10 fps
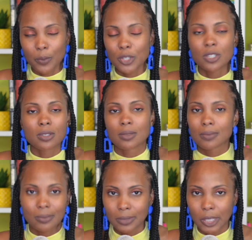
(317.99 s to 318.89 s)
which is,
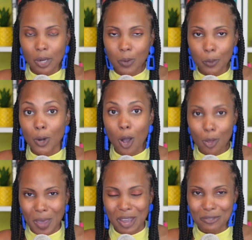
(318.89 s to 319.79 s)
you know, what we're all
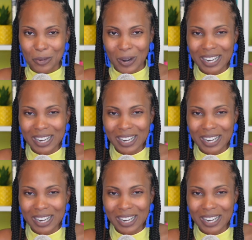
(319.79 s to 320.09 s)
paid for.